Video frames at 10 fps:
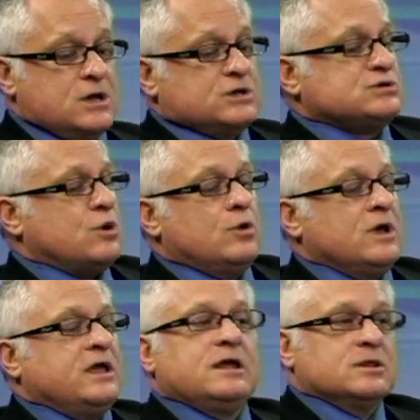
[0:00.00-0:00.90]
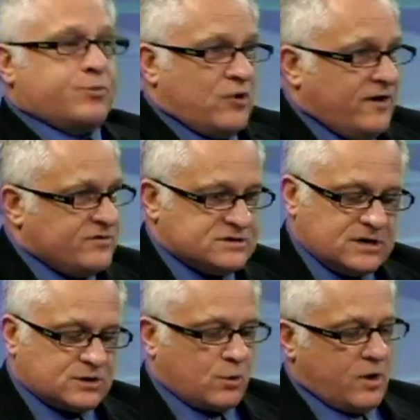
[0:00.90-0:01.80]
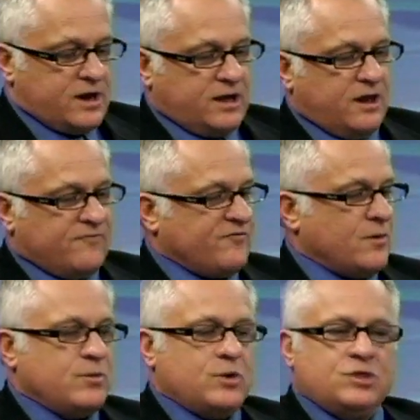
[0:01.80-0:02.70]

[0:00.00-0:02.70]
So, in the private sector where I came from,